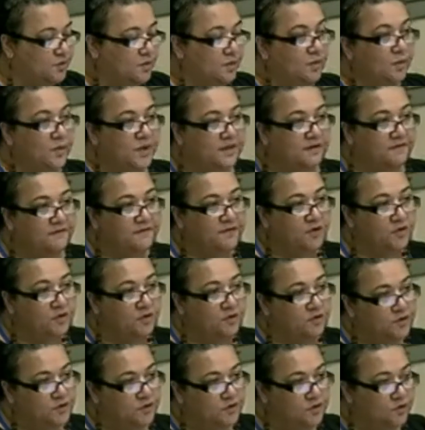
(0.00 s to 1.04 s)
with a
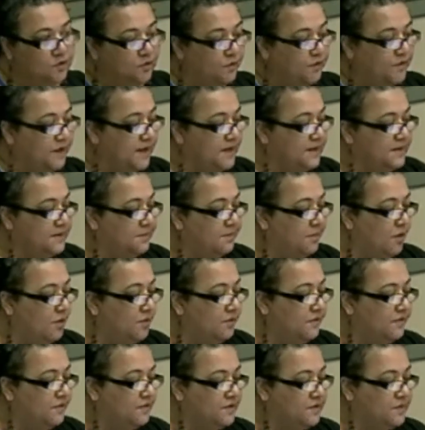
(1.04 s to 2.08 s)
view to two things,
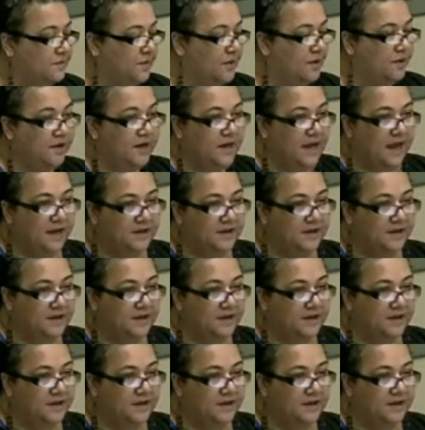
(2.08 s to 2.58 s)
both to spurring